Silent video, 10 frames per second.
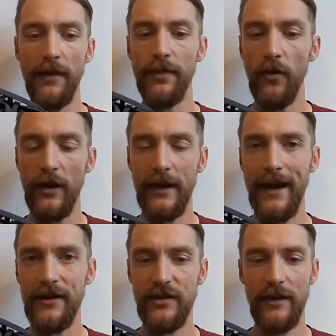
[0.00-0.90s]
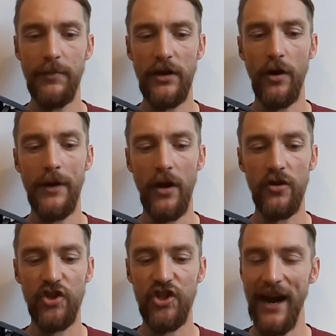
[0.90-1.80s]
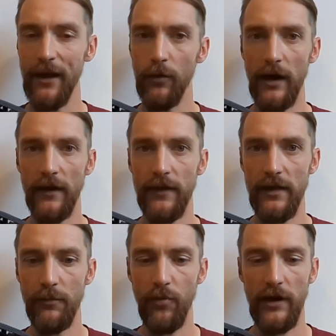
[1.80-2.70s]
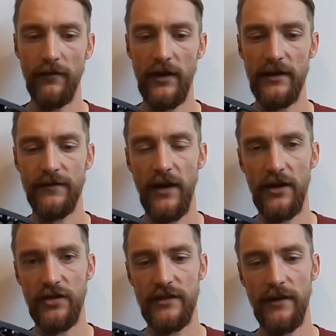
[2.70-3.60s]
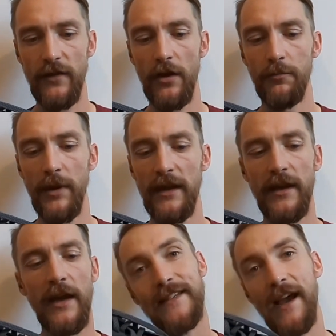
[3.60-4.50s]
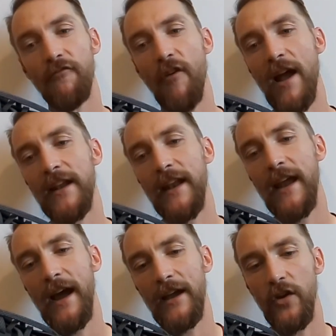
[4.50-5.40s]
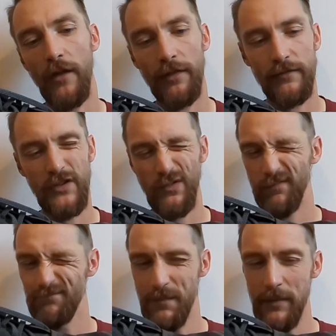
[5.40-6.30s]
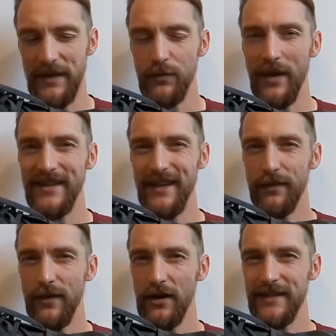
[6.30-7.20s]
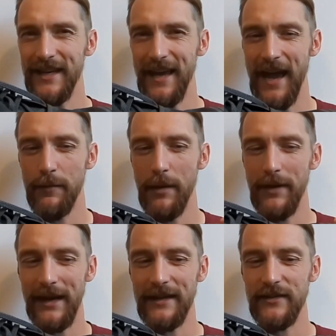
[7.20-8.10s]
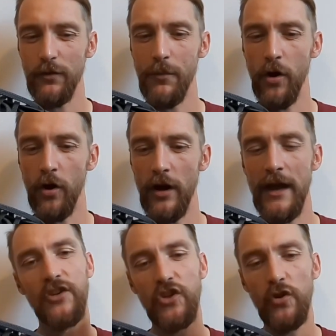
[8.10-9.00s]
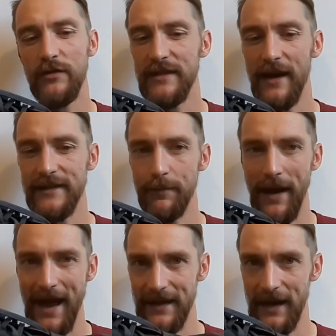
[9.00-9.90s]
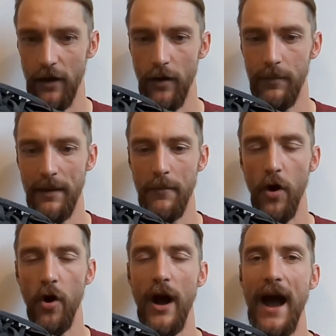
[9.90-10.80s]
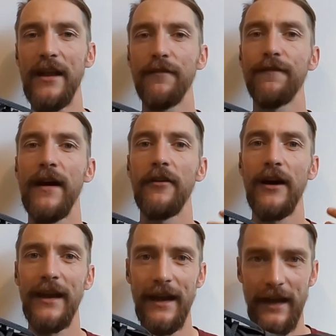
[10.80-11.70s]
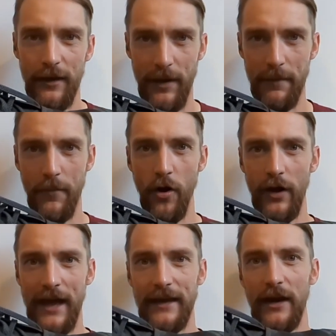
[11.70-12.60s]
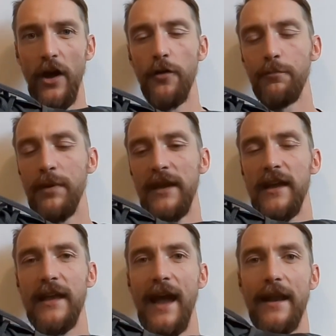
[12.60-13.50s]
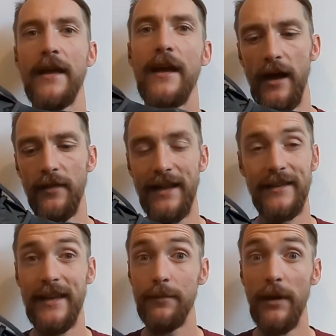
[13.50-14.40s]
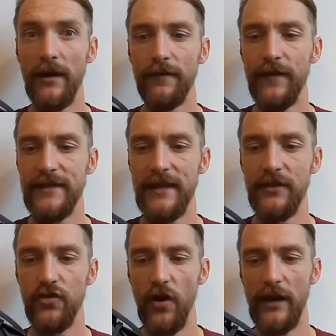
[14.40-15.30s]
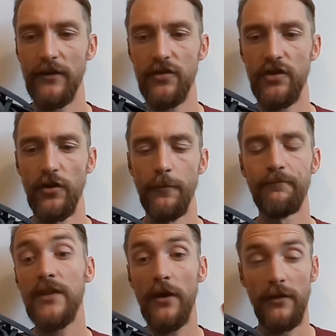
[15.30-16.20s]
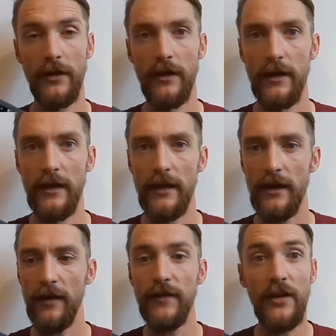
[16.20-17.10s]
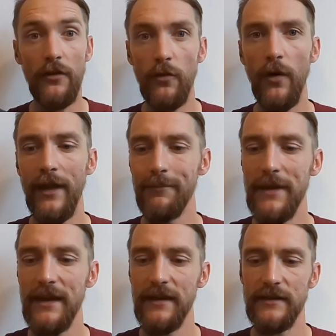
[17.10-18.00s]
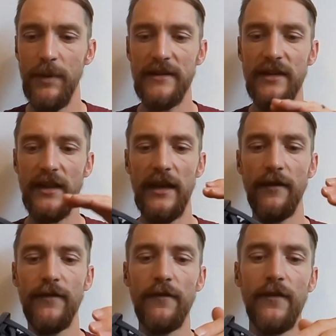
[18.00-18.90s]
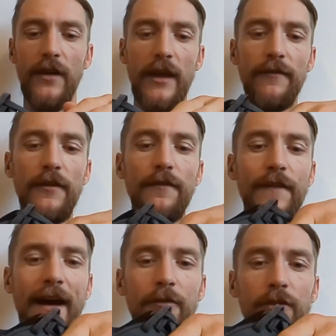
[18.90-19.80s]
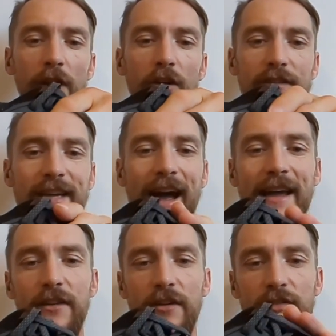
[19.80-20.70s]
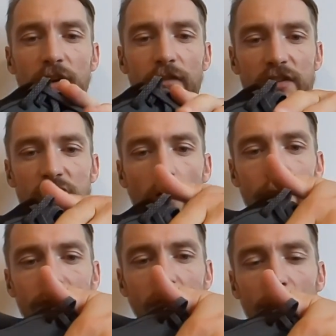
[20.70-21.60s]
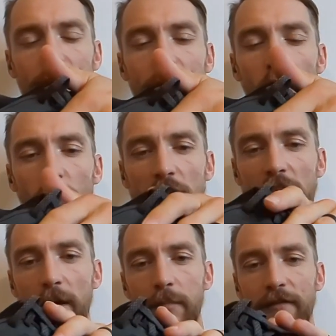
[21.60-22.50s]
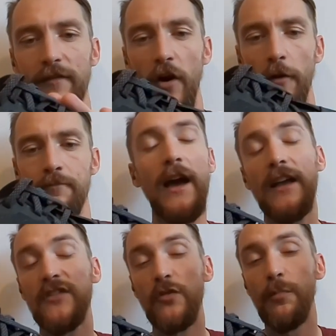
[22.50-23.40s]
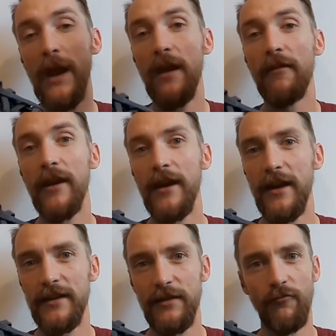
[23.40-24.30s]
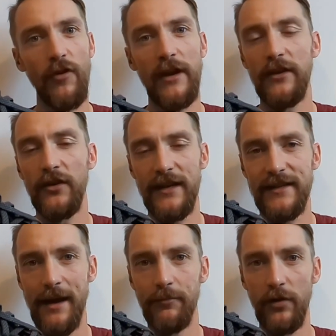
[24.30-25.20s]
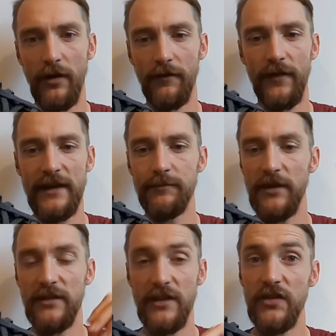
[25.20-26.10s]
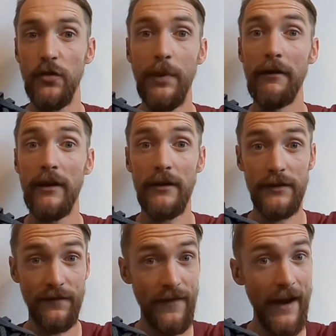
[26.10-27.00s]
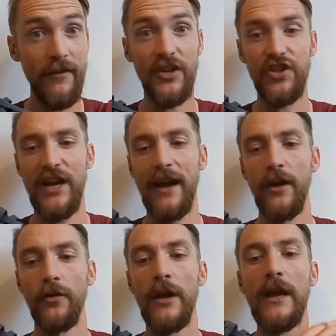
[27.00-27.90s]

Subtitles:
I thought it had actually become a lot shallower than the previous versions of Lone Peak. As I ran in it, I got maybe 20, 30K, maybe a little more. The shoe started to pack out a bit more and it felt a little bit more like a Lone Peak again, that deeper fitting trail shoe. So if you don't know what that means, basically if you've found a lot of tightness over the top of your foot here before, a superior is a really good example of this because a superior is very shallow.